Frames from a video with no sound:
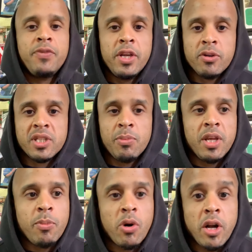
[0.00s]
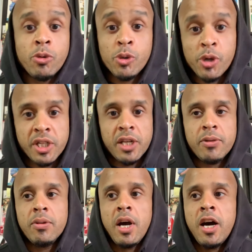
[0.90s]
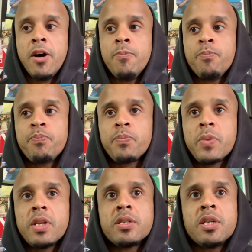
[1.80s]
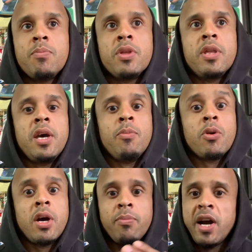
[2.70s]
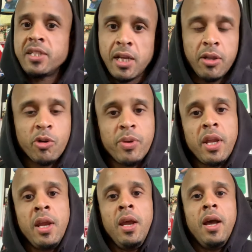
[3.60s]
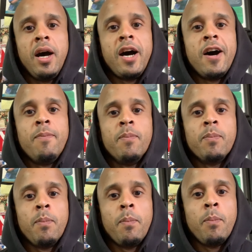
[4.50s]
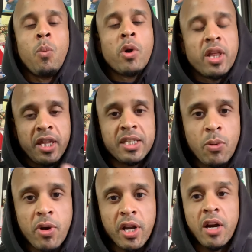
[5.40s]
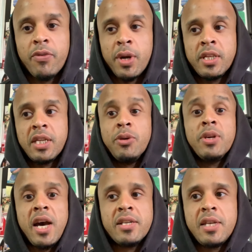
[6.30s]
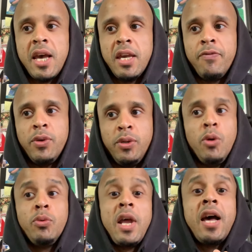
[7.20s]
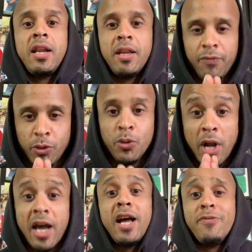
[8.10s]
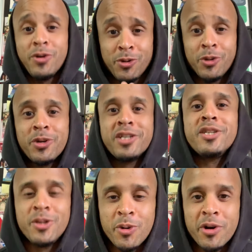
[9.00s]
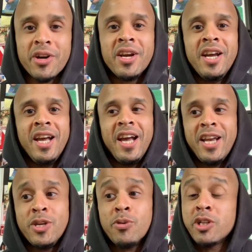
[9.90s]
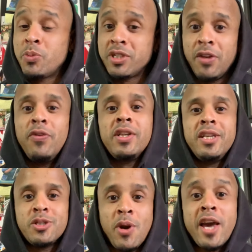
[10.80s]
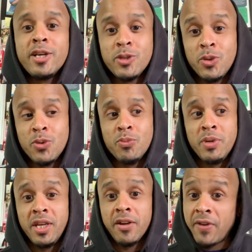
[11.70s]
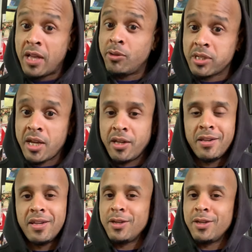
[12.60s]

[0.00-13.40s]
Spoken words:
videos, some of them are on nutrition, some of them are on mindset a little bit. One of the things I want to cover and tell you guys that if you do not have your nutrition in order and you are specifically trying to be a fat loss client,